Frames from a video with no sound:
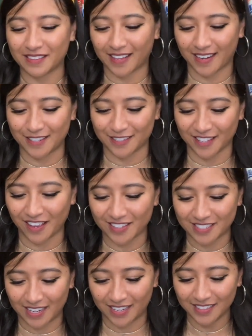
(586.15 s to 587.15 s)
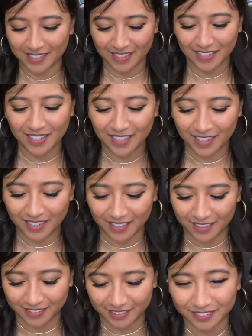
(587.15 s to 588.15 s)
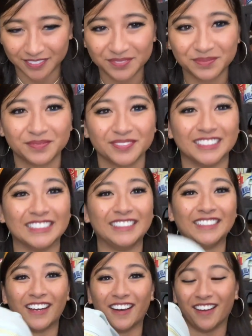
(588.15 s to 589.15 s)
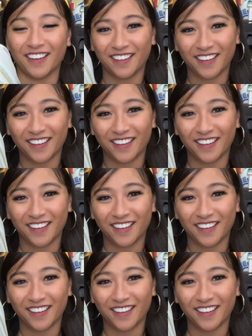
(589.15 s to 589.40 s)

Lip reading: that I just got today. Yeah,